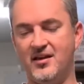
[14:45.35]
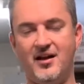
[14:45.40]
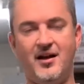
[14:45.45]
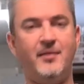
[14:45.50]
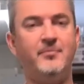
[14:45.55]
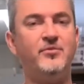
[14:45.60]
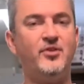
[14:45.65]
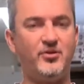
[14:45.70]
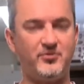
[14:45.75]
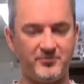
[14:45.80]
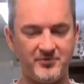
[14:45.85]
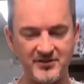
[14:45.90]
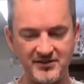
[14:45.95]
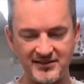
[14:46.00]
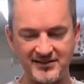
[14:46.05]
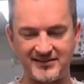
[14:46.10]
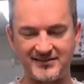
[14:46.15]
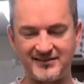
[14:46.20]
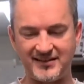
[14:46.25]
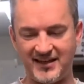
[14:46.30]
I'm not really
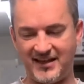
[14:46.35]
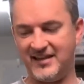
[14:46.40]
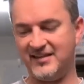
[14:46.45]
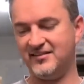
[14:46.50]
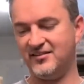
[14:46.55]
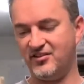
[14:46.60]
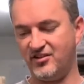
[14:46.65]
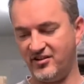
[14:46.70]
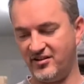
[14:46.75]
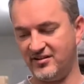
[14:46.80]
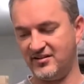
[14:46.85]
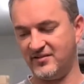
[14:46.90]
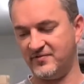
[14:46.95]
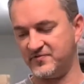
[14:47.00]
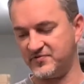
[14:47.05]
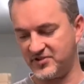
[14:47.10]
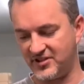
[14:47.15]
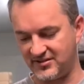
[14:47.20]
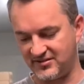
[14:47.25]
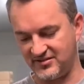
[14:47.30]
a tan guy, and I've
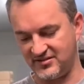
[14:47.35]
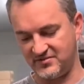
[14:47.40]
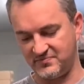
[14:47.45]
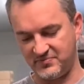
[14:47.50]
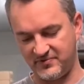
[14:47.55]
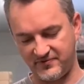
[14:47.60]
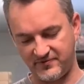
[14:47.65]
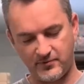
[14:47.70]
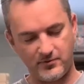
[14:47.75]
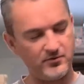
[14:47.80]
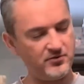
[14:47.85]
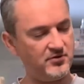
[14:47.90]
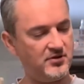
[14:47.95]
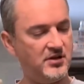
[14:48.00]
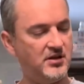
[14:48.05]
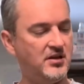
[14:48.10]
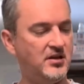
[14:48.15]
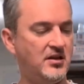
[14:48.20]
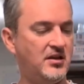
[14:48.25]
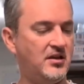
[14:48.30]
said this before.
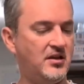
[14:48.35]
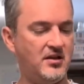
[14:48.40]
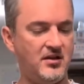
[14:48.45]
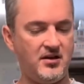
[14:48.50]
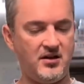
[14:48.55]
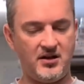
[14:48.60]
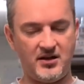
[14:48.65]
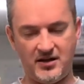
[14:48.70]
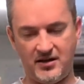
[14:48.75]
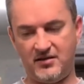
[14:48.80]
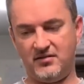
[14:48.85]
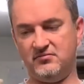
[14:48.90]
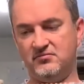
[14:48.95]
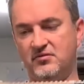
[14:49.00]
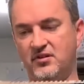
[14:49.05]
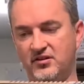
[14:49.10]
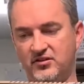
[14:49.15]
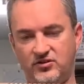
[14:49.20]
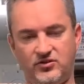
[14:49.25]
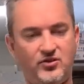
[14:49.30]
I
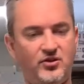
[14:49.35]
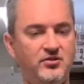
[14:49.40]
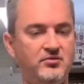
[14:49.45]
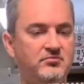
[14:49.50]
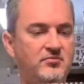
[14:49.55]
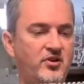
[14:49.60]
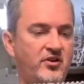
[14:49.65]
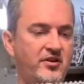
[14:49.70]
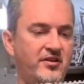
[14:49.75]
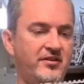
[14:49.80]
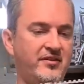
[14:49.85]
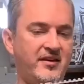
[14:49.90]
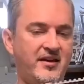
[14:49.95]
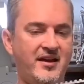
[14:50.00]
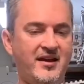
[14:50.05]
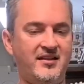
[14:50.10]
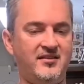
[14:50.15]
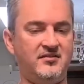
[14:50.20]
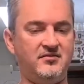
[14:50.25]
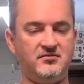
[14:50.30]
don't mind
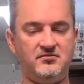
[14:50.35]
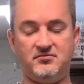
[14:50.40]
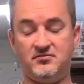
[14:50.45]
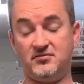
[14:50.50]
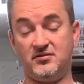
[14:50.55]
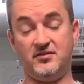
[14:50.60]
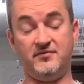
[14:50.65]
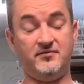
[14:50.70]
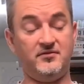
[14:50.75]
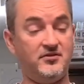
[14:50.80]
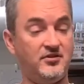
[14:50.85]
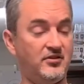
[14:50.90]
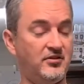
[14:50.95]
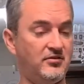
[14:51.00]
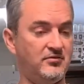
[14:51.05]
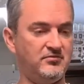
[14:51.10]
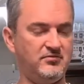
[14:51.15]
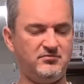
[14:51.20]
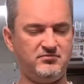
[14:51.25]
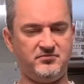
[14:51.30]
that, even
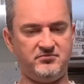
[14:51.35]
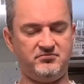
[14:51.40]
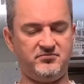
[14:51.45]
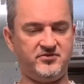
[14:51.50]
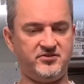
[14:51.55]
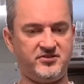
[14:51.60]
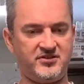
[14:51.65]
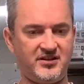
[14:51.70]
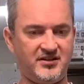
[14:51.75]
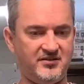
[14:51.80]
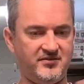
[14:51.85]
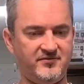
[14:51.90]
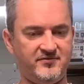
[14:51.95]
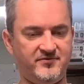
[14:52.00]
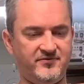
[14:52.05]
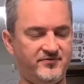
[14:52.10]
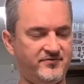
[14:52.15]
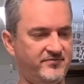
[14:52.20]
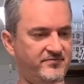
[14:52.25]
though it's kind of,